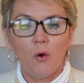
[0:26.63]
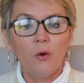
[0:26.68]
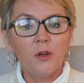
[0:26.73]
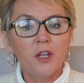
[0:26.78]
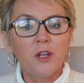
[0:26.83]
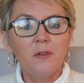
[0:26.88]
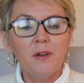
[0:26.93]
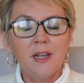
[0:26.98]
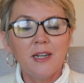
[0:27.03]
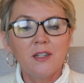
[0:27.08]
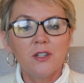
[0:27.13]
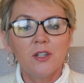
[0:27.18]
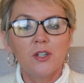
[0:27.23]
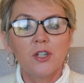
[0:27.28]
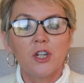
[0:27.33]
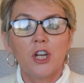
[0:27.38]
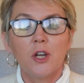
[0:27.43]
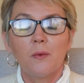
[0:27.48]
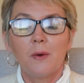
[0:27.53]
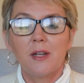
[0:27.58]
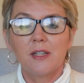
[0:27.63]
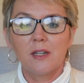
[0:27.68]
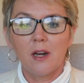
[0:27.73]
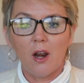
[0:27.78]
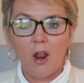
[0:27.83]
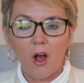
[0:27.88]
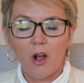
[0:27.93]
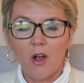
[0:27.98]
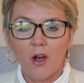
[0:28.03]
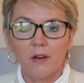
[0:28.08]
All you need to do is
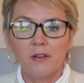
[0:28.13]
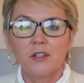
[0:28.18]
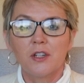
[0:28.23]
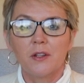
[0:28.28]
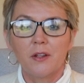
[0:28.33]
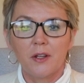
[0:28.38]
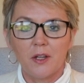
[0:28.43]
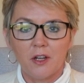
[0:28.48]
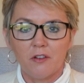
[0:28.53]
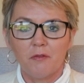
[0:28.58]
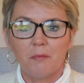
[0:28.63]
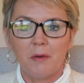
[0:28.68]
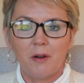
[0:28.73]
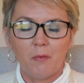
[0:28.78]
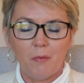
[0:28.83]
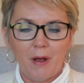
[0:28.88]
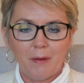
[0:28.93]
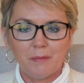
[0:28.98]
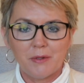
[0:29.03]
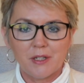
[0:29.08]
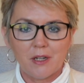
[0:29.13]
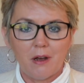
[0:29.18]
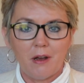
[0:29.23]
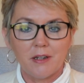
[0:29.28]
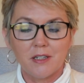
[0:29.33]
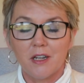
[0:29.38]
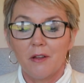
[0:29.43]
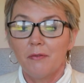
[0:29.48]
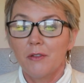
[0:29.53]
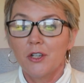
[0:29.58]
log on to the government
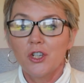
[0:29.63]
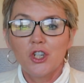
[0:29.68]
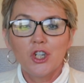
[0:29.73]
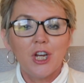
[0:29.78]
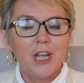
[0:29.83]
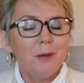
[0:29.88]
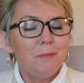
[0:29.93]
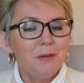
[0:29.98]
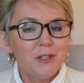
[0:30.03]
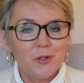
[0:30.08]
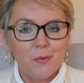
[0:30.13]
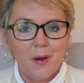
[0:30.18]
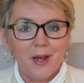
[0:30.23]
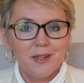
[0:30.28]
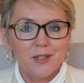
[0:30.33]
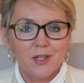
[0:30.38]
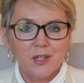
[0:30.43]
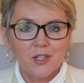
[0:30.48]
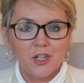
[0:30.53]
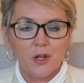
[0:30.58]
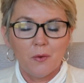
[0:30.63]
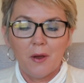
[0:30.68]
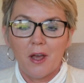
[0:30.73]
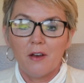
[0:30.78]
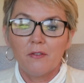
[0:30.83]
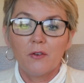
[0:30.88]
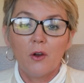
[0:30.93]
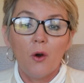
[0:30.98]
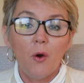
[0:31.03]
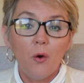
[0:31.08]
website. The cheapest way to do it,
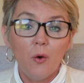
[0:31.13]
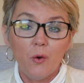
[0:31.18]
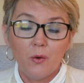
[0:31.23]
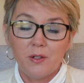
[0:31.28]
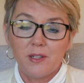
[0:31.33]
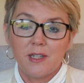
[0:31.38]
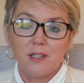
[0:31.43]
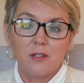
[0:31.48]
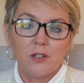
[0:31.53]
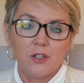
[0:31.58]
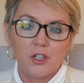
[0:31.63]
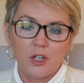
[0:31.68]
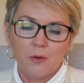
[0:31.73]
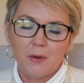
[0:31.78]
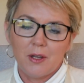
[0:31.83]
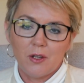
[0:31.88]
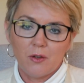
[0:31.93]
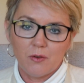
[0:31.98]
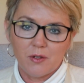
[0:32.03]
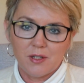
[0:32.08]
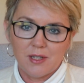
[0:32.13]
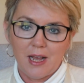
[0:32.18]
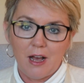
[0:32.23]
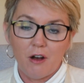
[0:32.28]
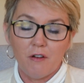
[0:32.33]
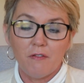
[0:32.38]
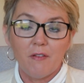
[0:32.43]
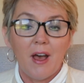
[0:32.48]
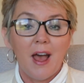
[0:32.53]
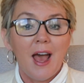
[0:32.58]
of course, is to do it
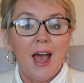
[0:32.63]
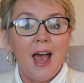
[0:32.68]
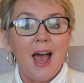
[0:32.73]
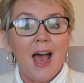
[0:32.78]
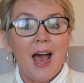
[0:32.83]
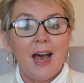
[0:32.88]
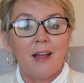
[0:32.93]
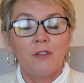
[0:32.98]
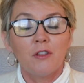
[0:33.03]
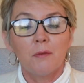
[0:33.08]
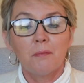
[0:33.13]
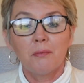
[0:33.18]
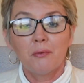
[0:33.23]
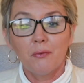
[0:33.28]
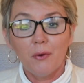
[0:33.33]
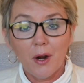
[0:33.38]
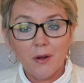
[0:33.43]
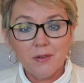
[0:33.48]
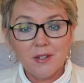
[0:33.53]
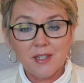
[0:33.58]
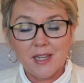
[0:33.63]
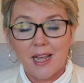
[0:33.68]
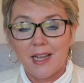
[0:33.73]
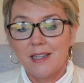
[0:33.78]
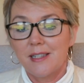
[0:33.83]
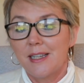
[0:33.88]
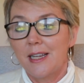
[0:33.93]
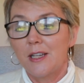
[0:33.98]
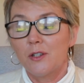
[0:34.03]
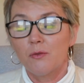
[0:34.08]
yourself. And the
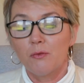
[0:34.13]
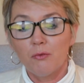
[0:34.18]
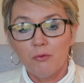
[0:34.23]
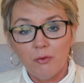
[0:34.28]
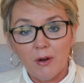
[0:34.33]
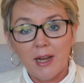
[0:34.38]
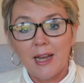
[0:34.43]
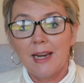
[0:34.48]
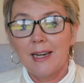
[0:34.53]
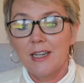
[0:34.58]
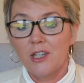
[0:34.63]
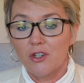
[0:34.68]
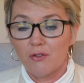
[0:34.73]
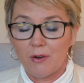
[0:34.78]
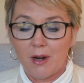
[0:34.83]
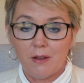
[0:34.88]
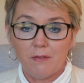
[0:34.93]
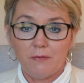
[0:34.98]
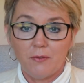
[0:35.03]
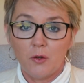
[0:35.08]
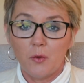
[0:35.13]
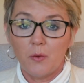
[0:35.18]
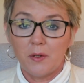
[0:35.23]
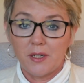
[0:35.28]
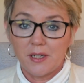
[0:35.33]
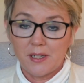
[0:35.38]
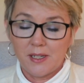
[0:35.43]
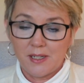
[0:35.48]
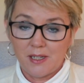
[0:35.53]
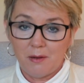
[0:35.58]
process is really straightforward
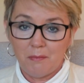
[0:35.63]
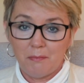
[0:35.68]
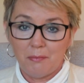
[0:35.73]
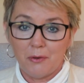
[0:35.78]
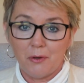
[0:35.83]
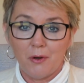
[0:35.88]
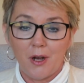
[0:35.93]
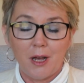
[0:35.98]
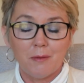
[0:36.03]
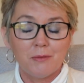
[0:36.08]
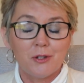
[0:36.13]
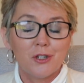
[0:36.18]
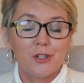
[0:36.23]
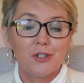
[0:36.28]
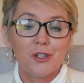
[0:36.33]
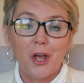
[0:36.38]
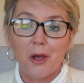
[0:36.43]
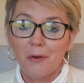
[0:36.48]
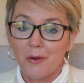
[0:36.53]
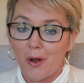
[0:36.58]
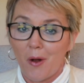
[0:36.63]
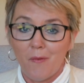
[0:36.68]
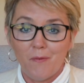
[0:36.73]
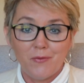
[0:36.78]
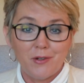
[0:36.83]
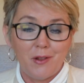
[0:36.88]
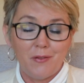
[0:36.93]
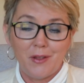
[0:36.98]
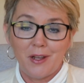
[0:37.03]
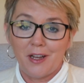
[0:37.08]
and simple. I'm so
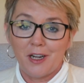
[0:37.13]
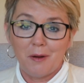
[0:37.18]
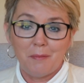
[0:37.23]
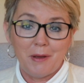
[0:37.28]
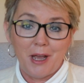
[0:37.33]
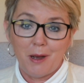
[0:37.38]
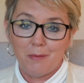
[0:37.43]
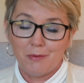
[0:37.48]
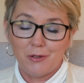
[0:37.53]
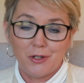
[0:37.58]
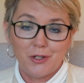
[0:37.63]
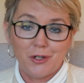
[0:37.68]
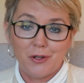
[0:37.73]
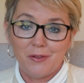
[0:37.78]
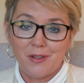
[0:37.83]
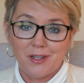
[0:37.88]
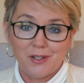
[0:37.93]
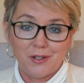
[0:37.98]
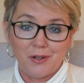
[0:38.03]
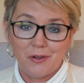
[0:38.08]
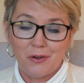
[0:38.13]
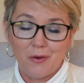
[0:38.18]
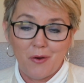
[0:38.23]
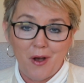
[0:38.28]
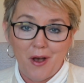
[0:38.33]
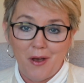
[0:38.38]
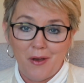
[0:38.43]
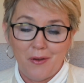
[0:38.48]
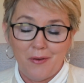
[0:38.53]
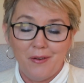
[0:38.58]
confident that you're going to be able to do this on
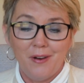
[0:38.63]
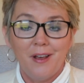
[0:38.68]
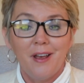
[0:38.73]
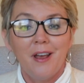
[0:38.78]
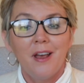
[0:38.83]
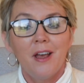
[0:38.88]
your own.